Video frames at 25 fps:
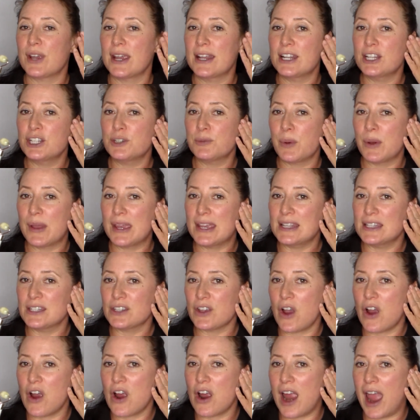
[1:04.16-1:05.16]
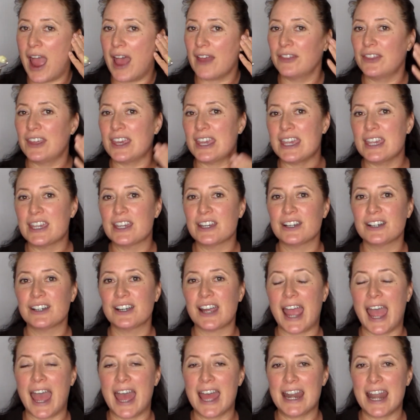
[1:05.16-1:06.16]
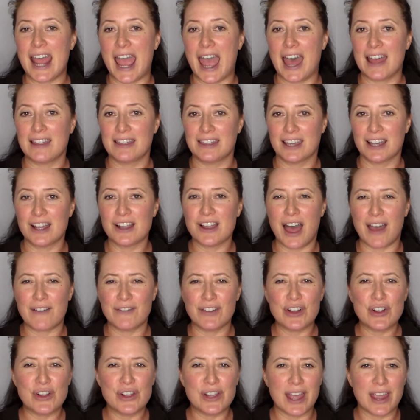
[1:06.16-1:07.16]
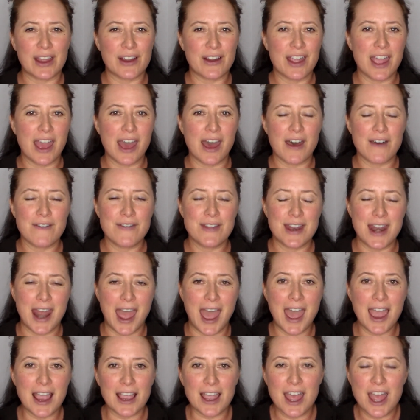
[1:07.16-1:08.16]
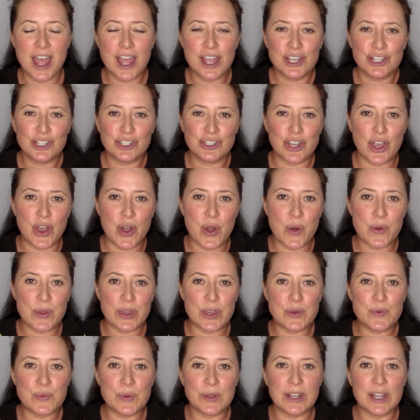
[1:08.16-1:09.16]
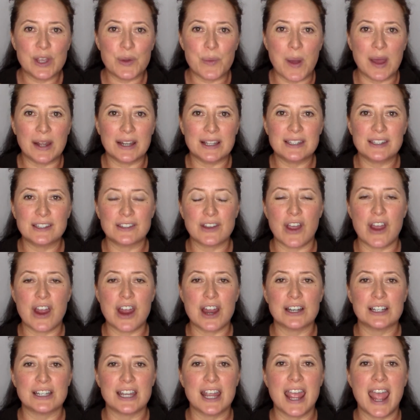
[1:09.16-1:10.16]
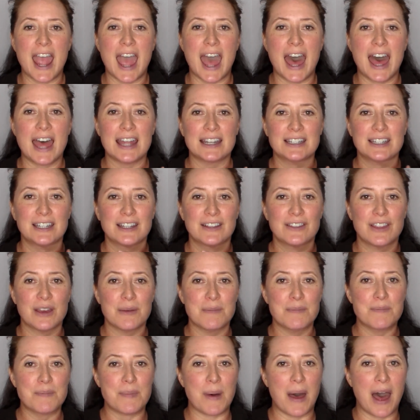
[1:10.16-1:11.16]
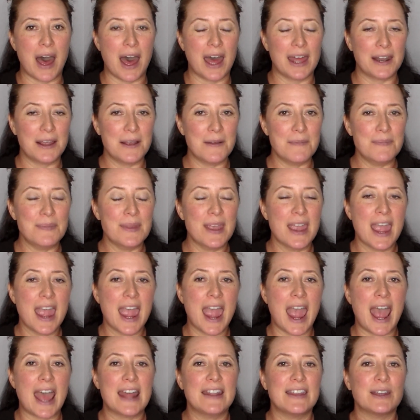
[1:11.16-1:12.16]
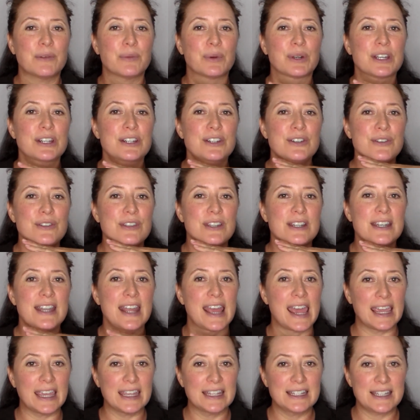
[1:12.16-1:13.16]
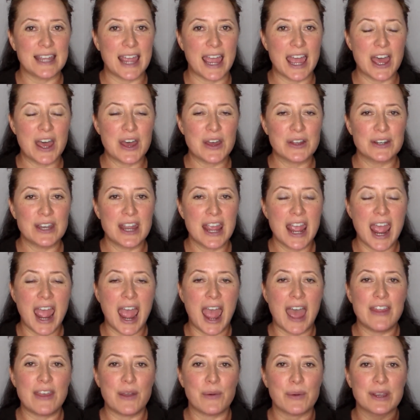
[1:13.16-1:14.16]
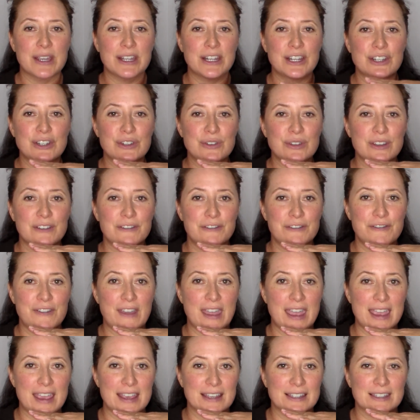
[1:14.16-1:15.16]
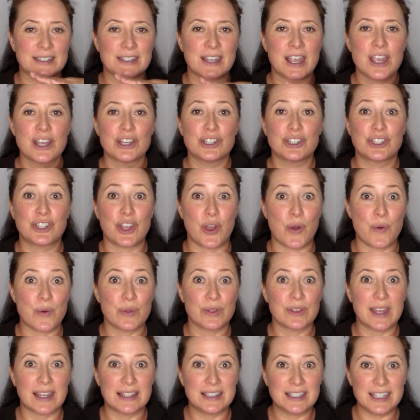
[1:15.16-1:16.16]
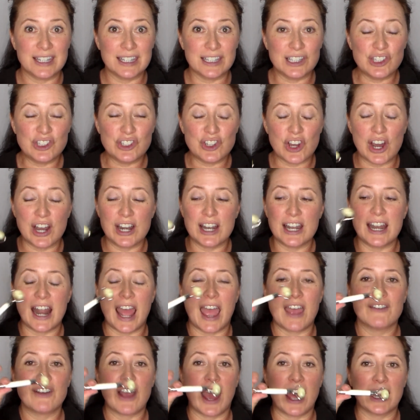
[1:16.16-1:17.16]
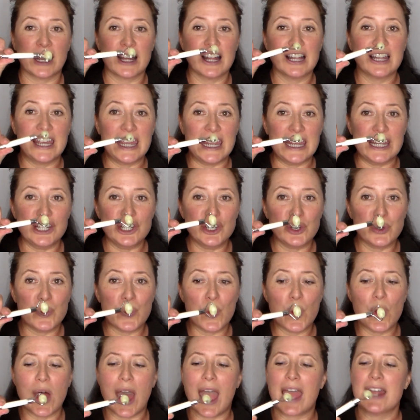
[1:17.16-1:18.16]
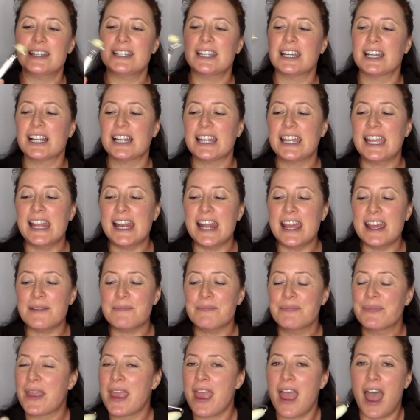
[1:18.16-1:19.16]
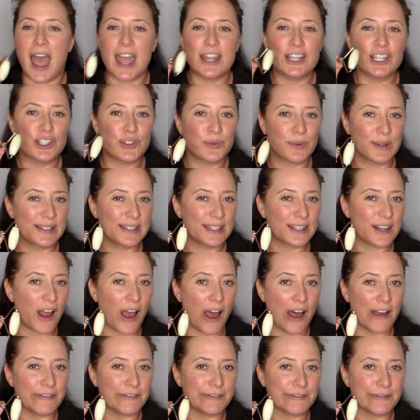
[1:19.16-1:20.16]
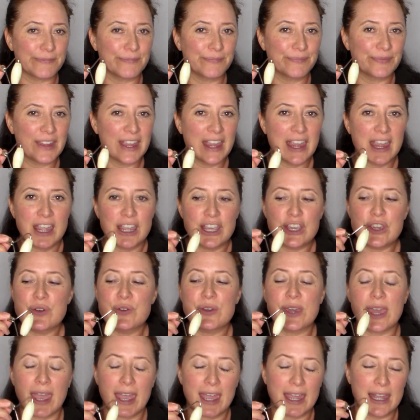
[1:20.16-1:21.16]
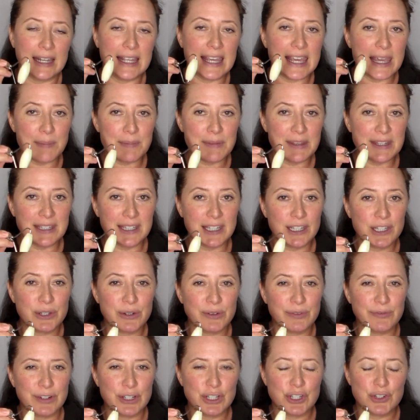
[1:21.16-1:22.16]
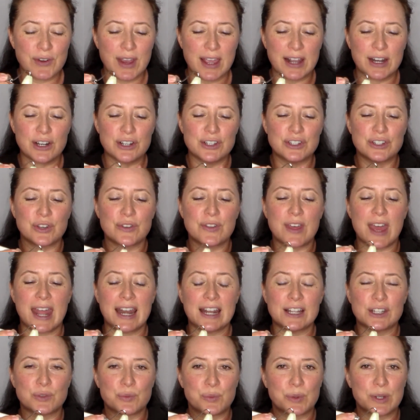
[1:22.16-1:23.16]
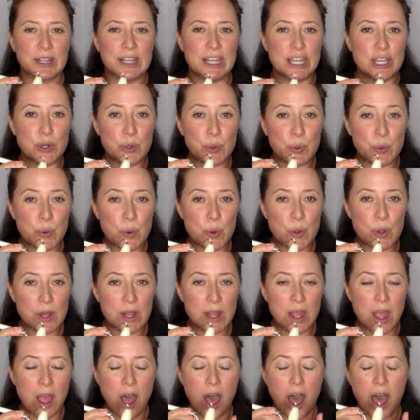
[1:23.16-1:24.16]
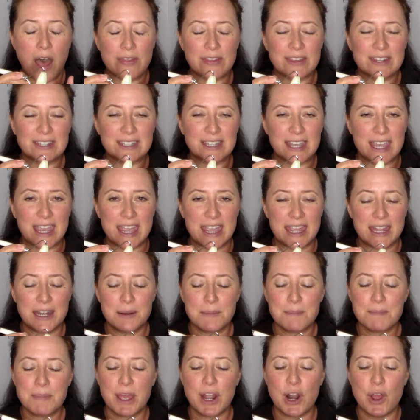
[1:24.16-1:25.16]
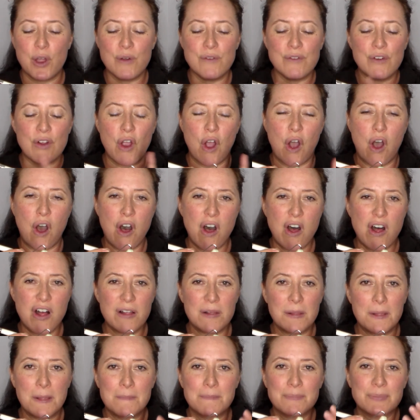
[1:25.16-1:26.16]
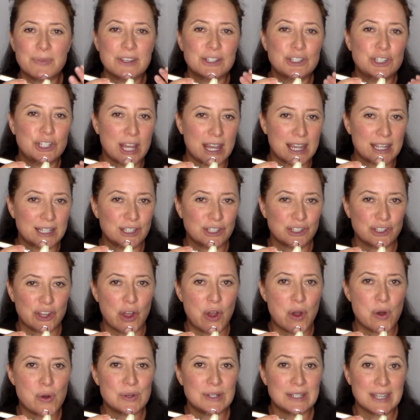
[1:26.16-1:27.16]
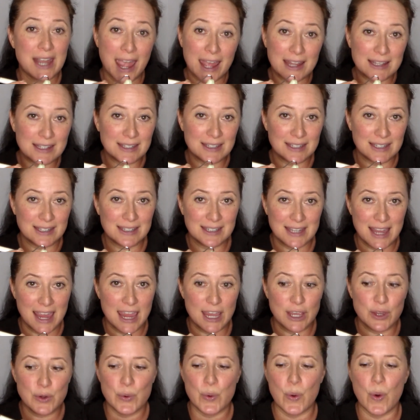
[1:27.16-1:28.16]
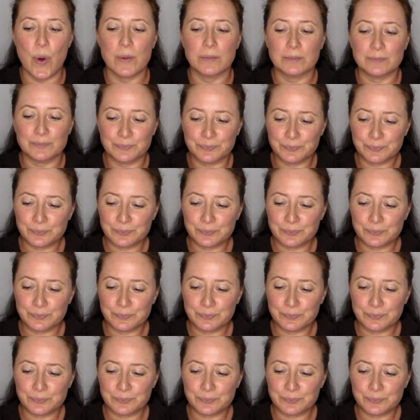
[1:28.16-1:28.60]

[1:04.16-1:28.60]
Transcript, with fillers: drainage points are at the ear and at the clavicle area of the neck. So you really want to start at the bottom and then we're going to do the neck down and then we're going to do the face. So let's get started. I've got a clean tool and to clean it, I just rinse it off. You can keep this in the refrigerator so that it's really cool on the skin, but overall, the jade stone tends to stay cool.